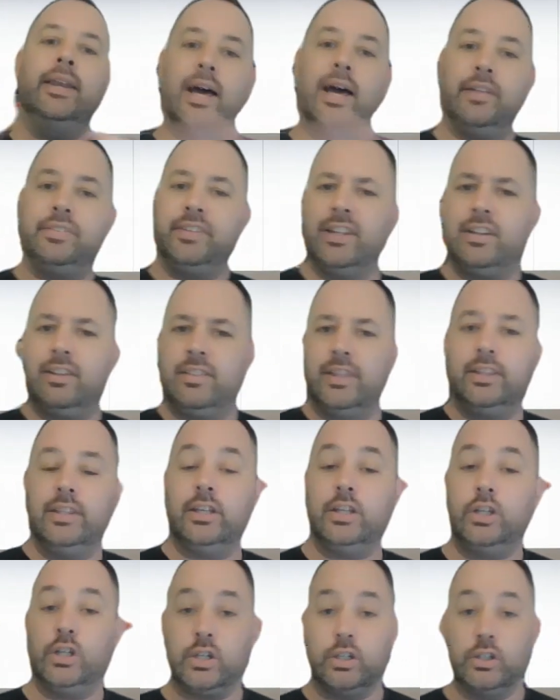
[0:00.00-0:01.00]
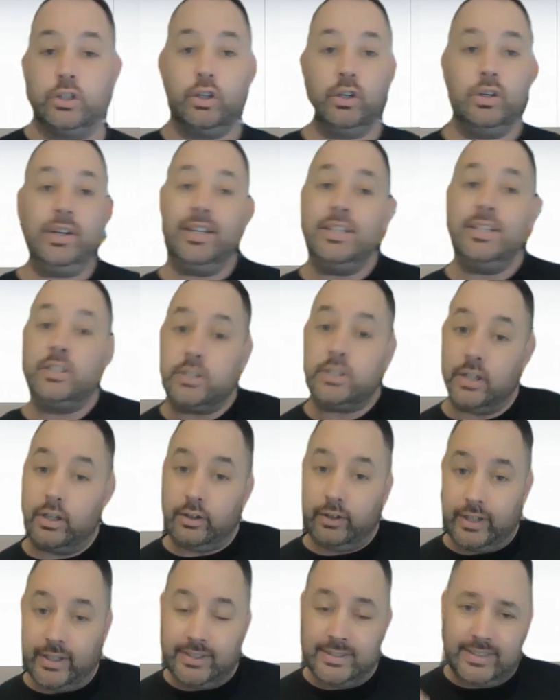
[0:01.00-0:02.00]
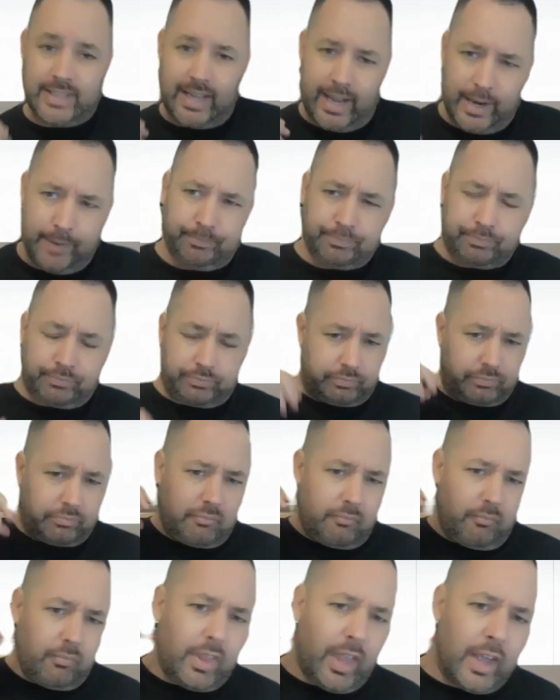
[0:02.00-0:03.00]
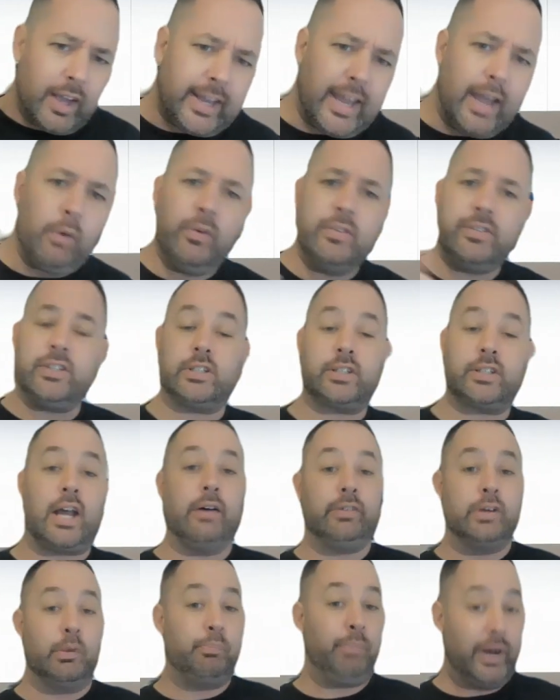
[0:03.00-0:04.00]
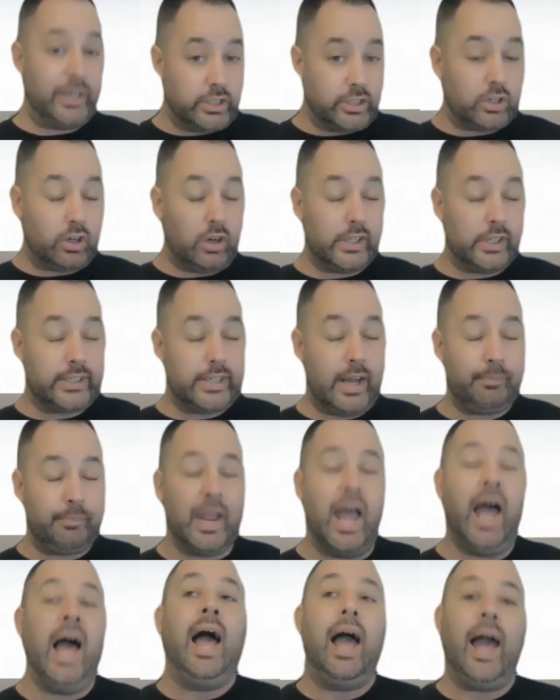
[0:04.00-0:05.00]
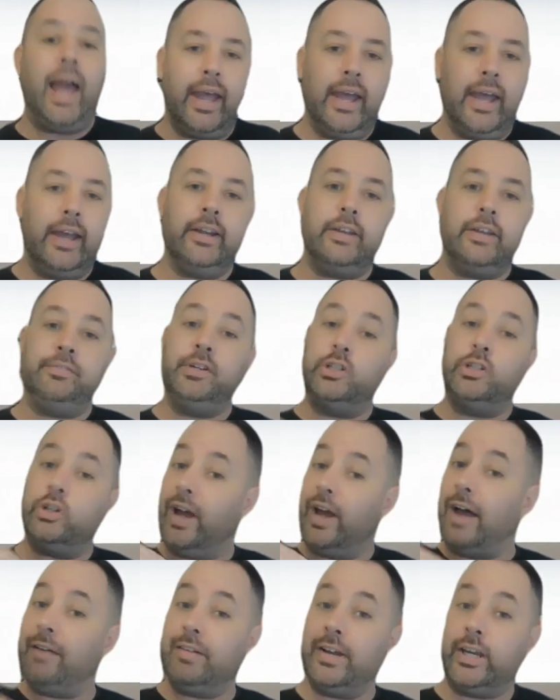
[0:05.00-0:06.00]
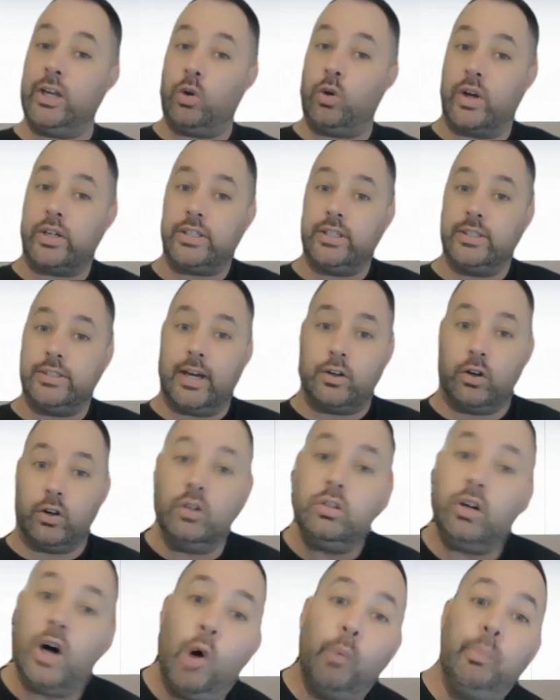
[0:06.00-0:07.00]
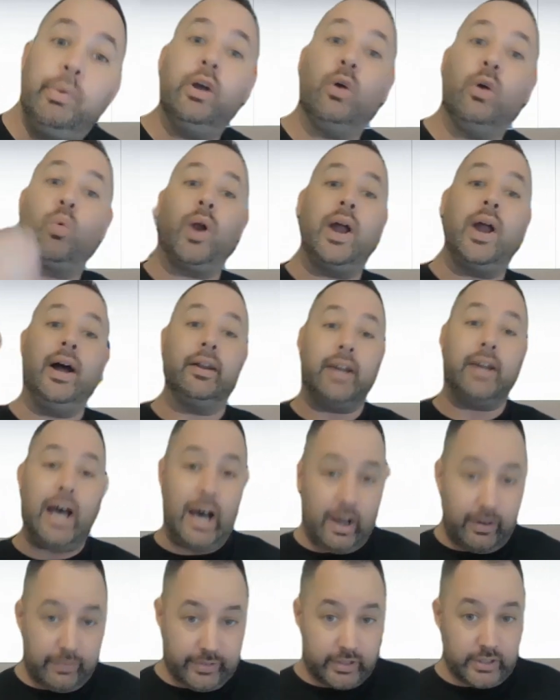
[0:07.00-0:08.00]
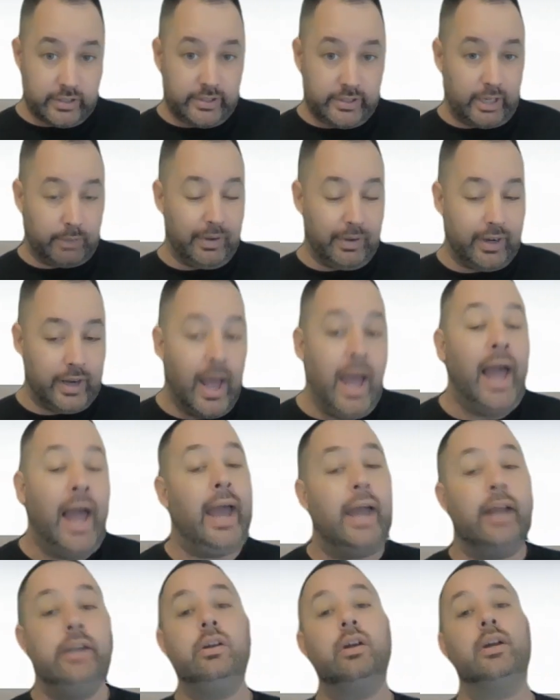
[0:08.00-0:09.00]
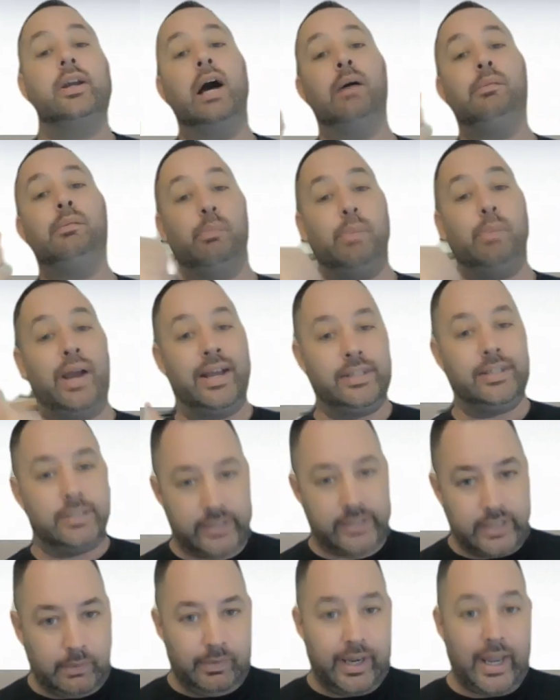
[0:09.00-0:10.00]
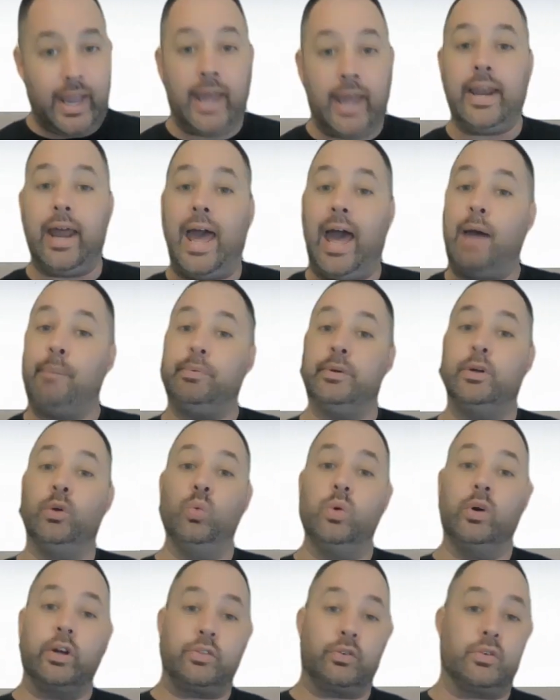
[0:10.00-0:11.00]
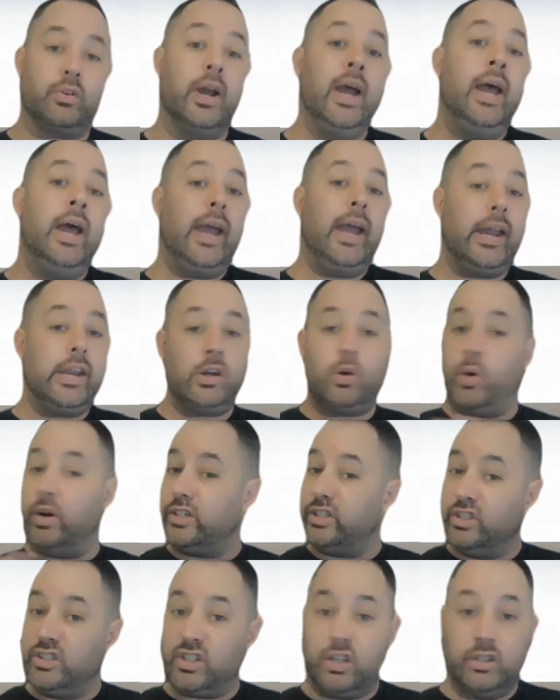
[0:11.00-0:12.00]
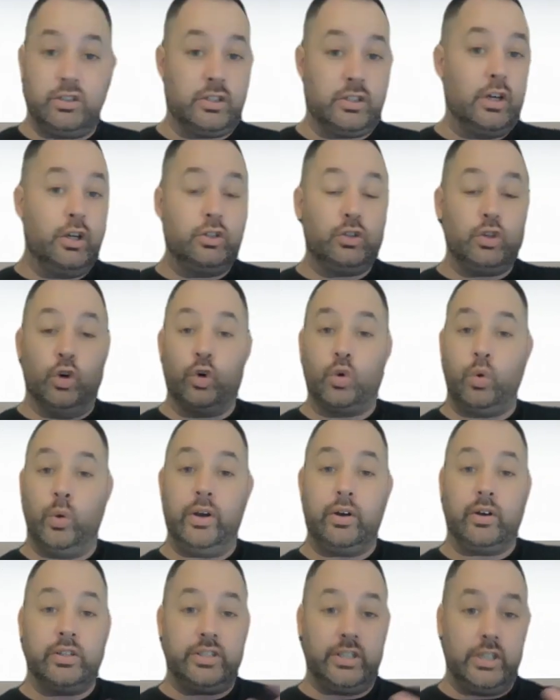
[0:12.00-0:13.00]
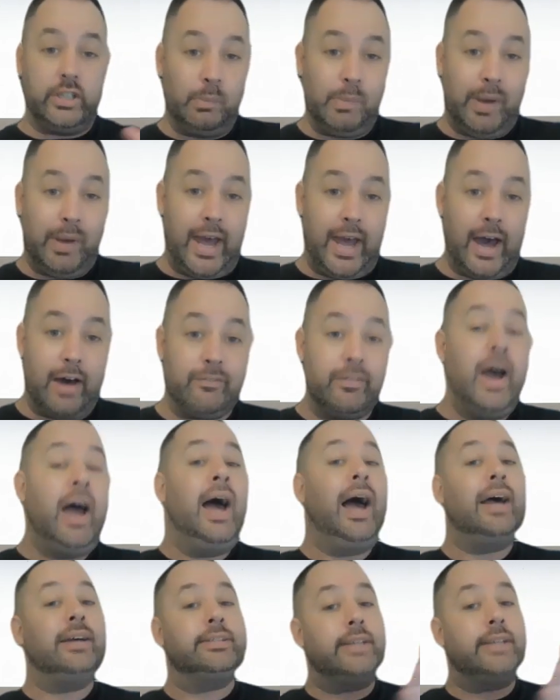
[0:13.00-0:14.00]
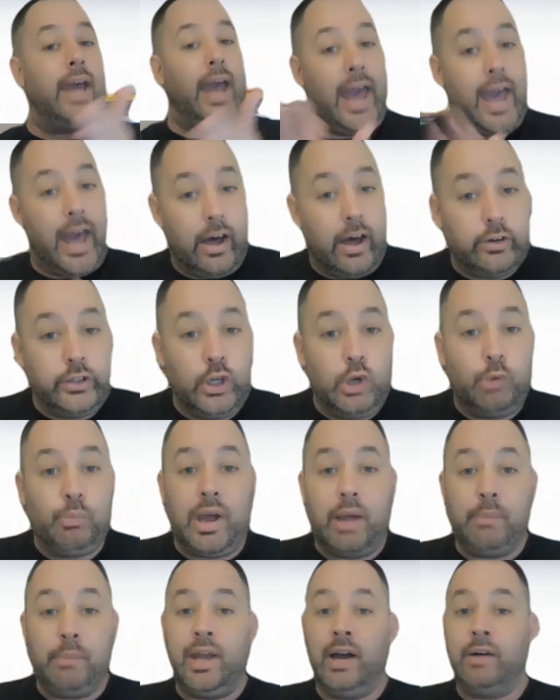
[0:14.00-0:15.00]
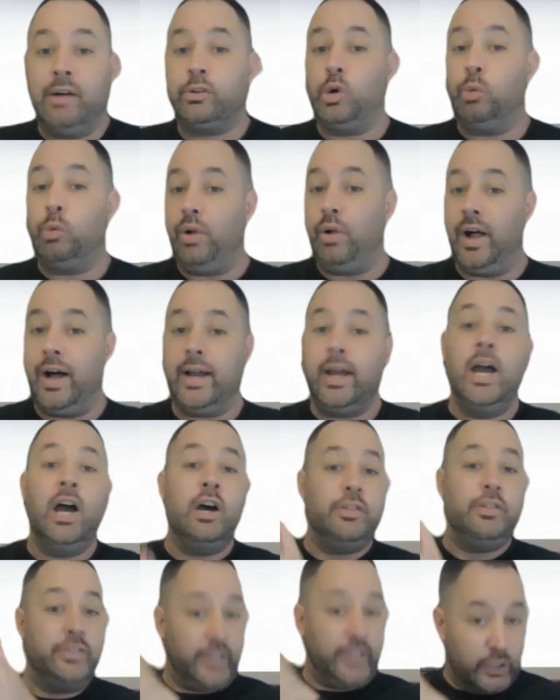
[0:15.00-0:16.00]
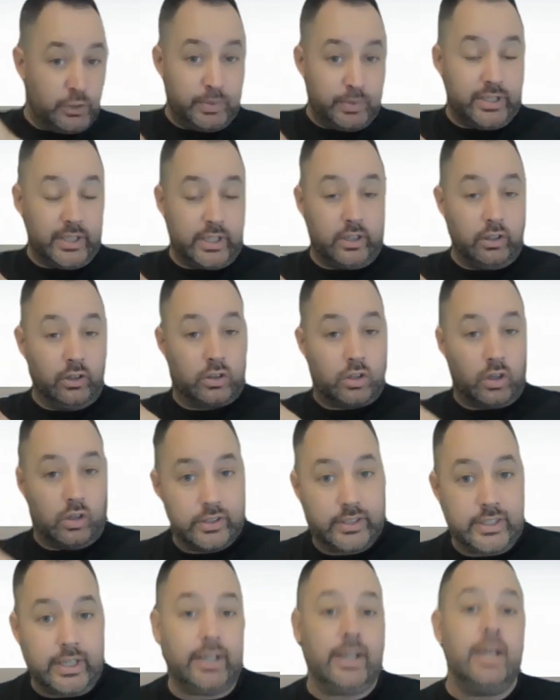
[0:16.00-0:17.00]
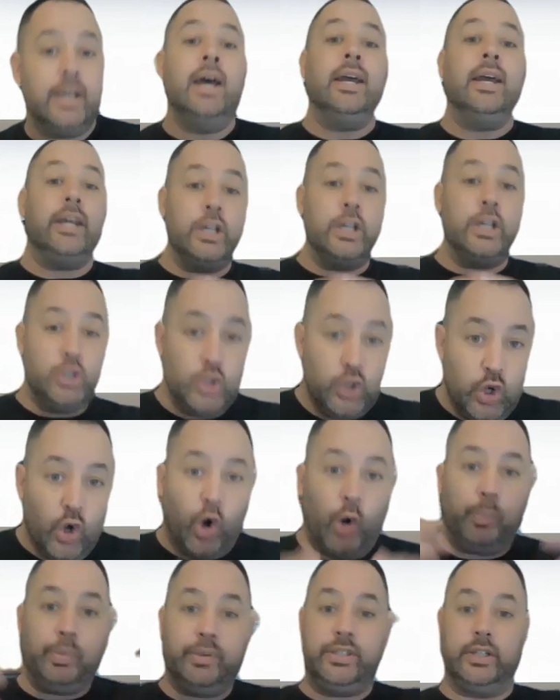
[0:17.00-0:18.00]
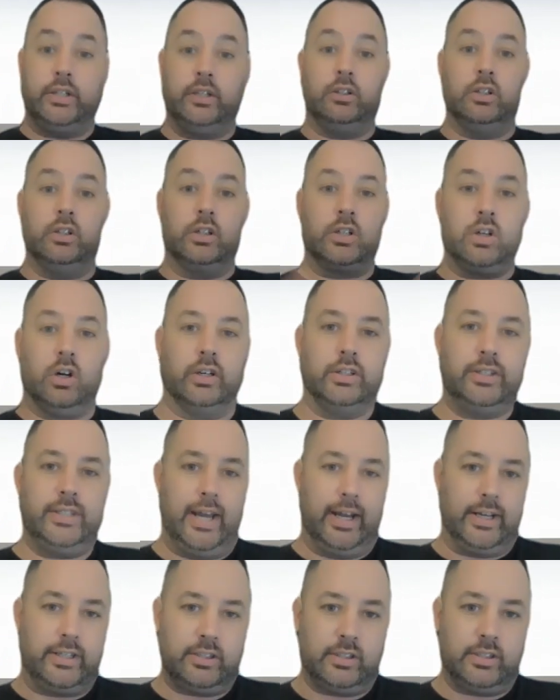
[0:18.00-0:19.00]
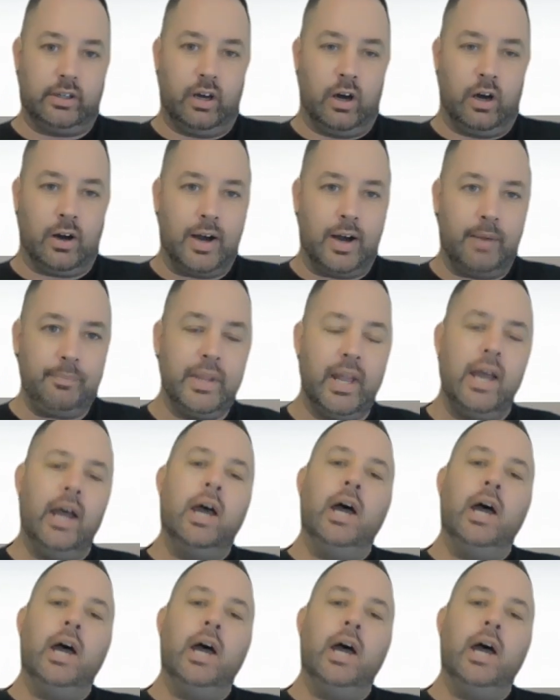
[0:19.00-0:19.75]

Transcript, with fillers: Now, the other thing that you can do is certainly say, Okay, we have just covered a bunch of content. And if you do have any questions at all, I'll be around after the segment and you can come up and see me and happy to work through any questions, concerns, or queries that you may have as to how you may be able to apply this particular content in your particular context. All right.